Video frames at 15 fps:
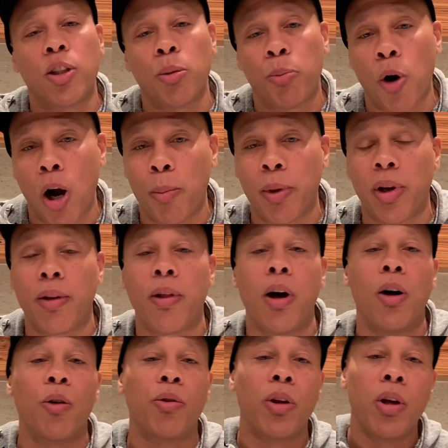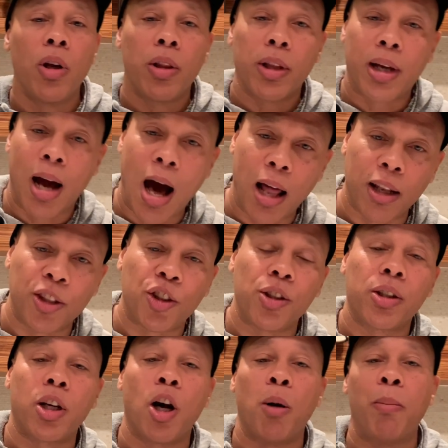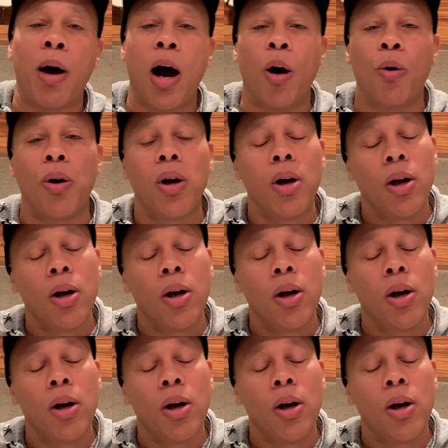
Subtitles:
Department of Health, the colleges come out,